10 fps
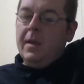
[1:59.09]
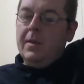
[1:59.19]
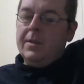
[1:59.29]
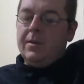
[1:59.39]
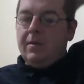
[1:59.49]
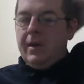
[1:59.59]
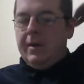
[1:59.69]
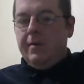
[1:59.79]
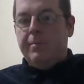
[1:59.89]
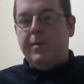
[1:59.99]
So
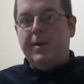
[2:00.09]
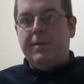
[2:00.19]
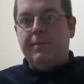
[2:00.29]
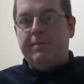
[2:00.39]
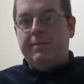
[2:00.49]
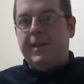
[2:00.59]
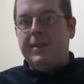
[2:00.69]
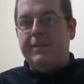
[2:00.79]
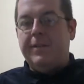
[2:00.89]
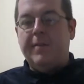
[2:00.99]
I put in, I
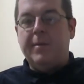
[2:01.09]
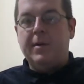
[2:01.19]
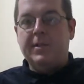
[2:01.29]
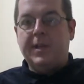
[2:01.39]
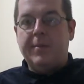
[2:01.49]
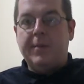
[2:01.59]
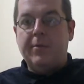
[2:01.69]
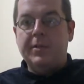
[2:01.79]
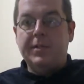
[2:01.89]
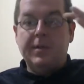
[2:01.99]
think, $5. I got my
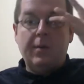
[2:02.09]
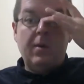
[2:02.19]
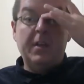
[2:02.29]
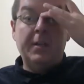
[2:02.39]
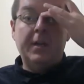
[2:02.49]
bracelet and I walked in.